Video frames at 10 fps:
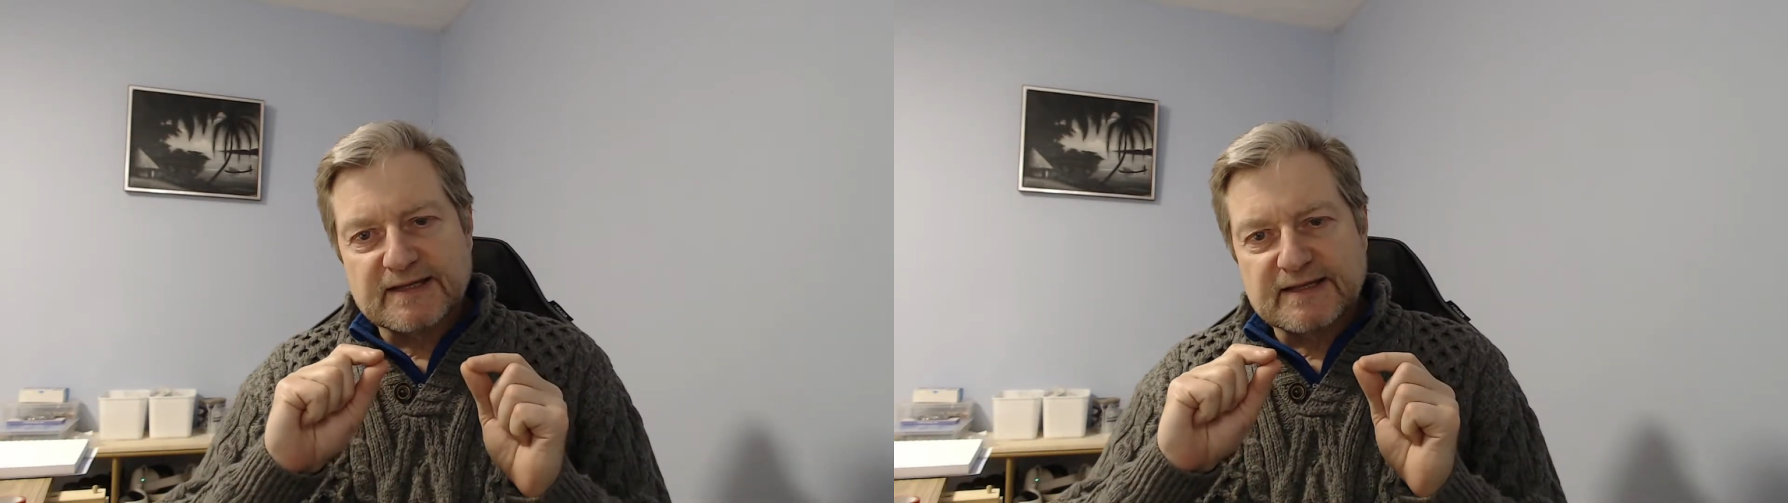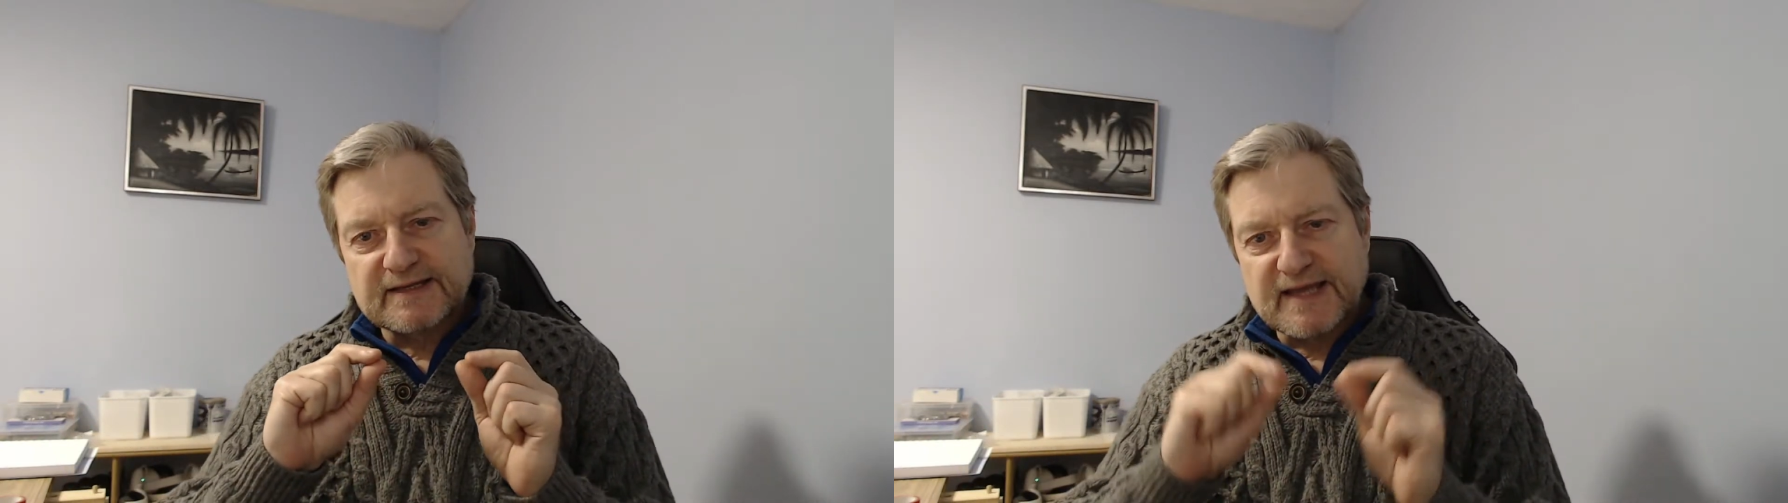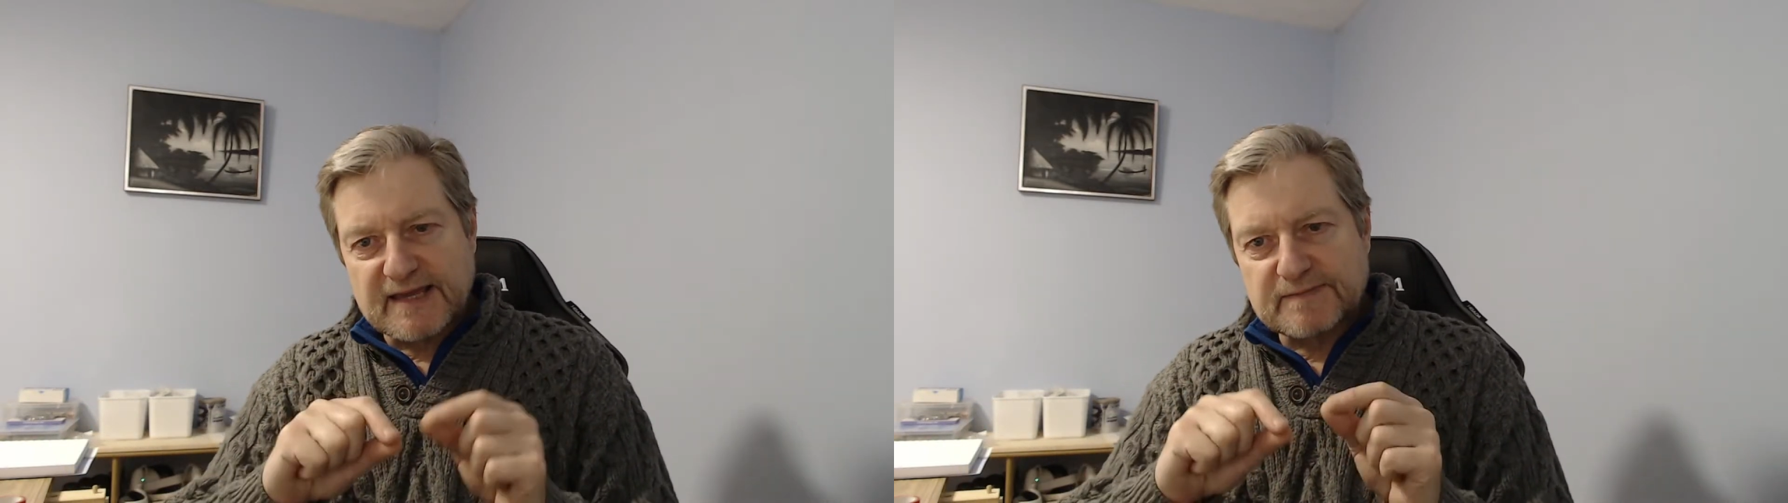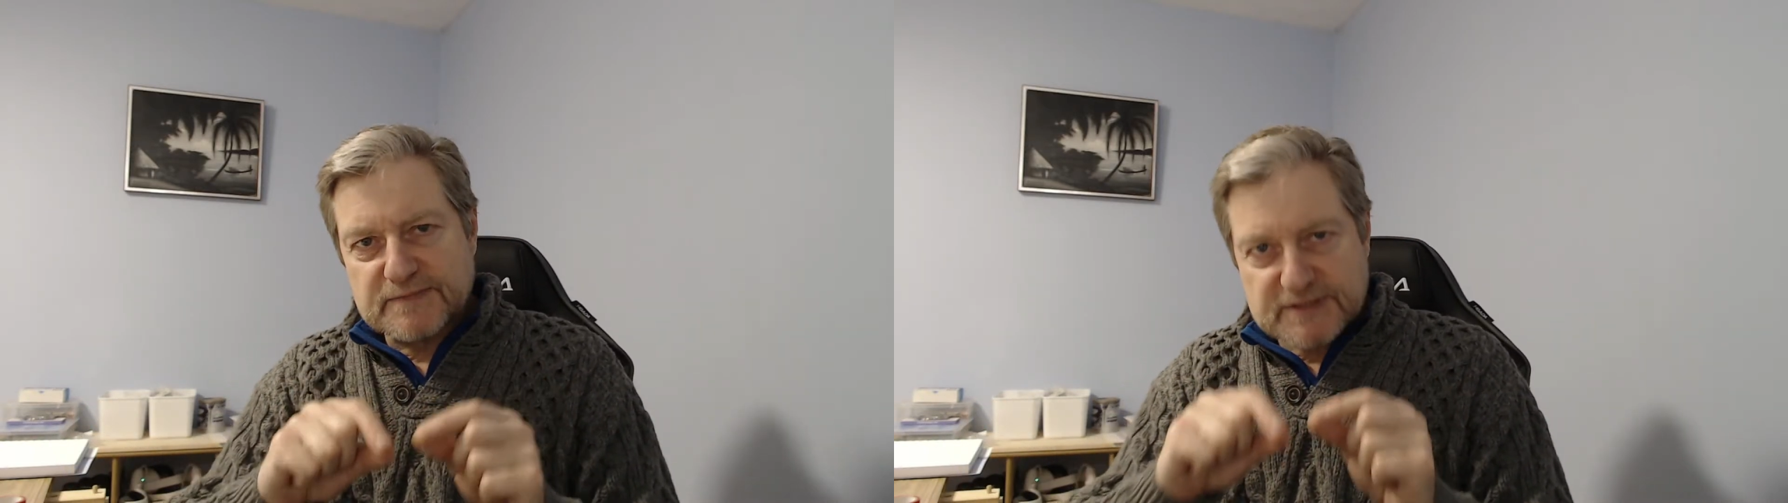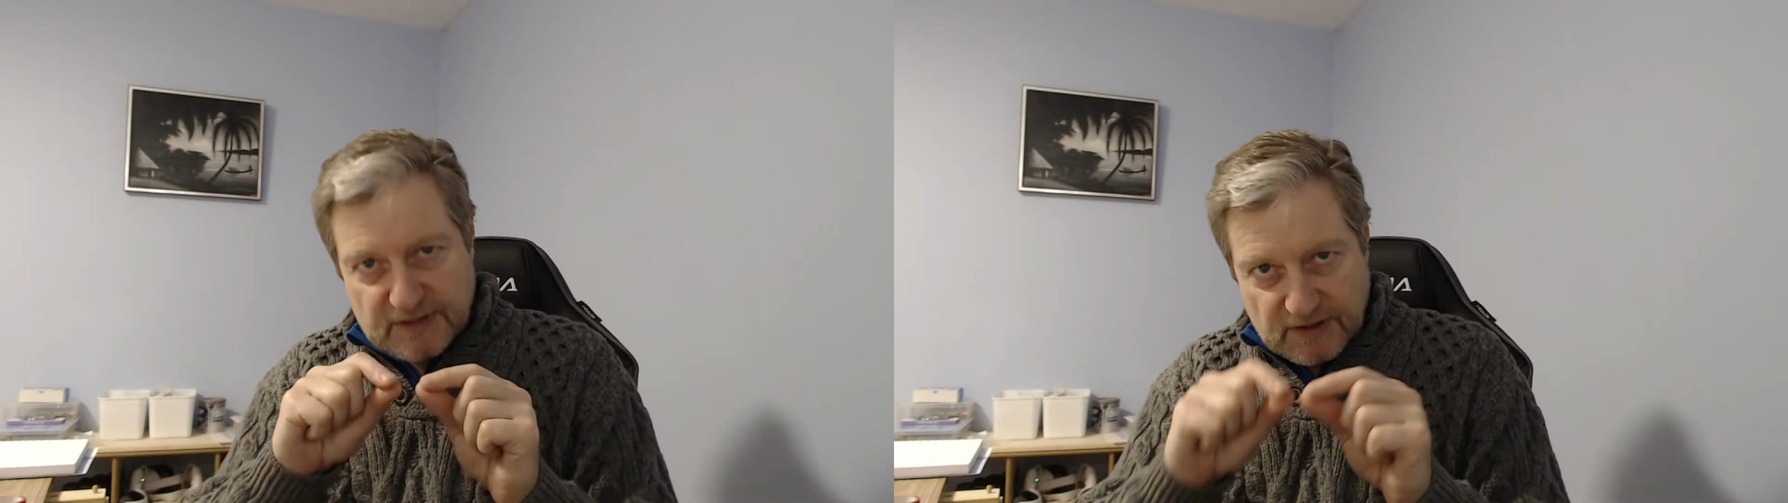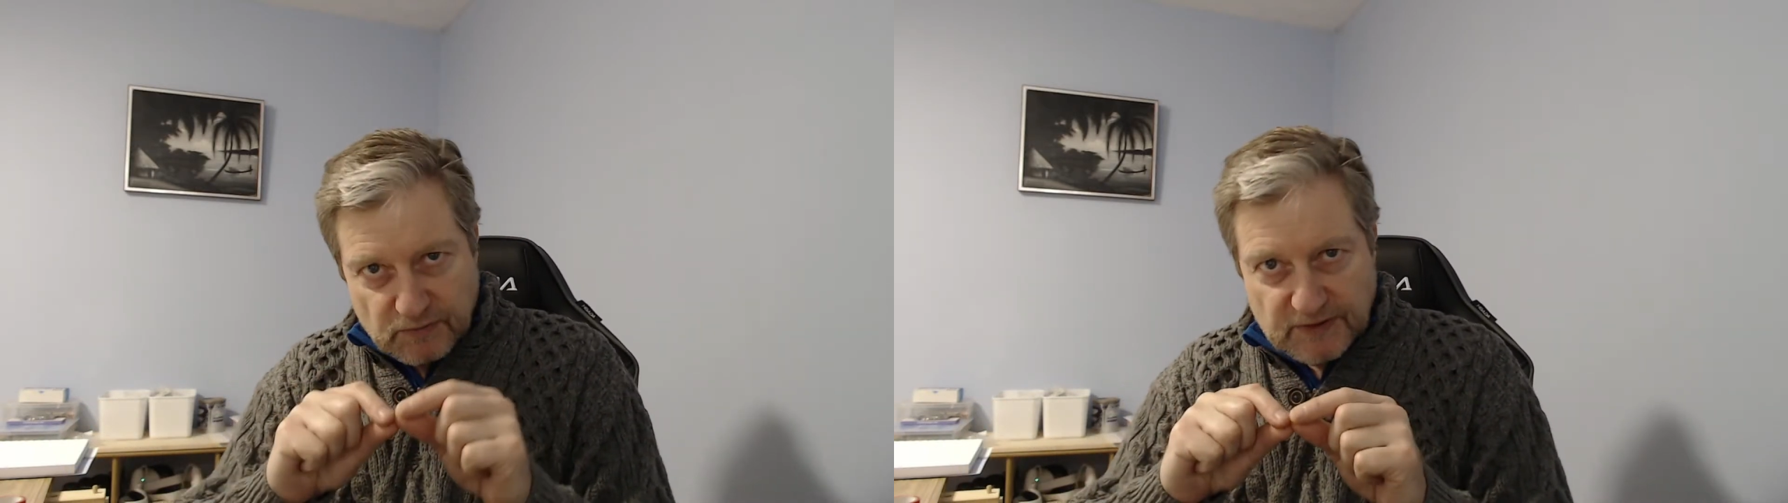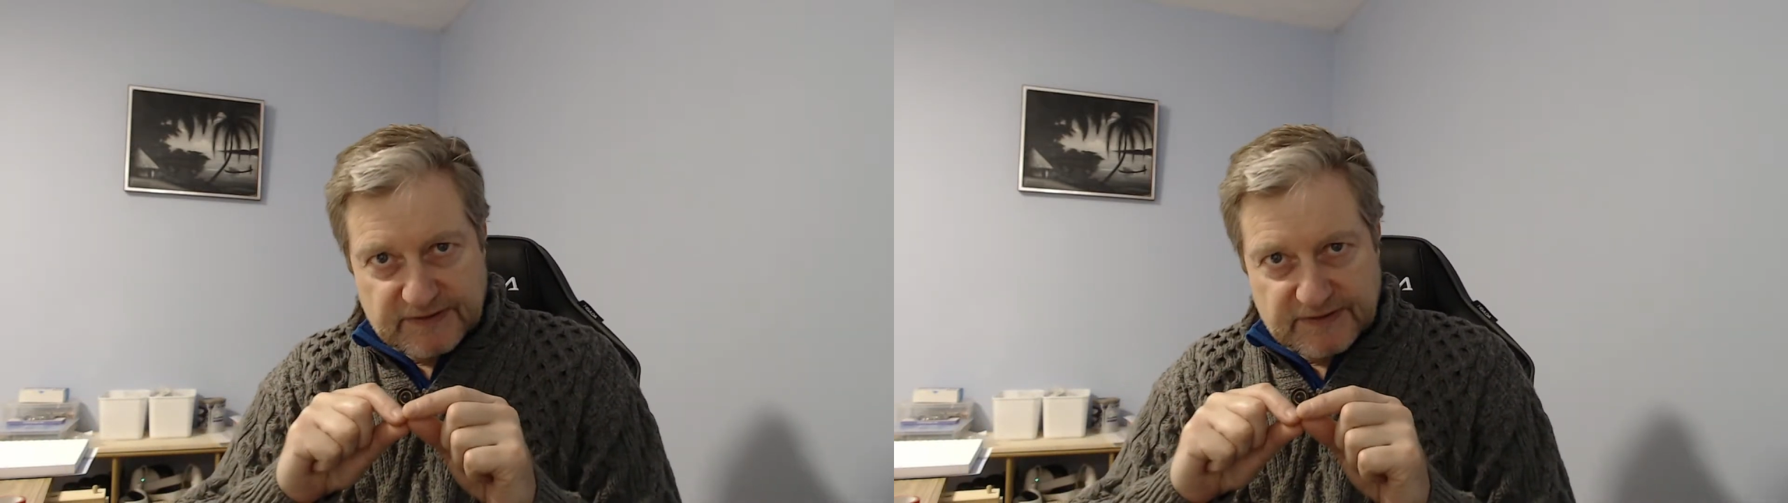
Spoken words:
names are one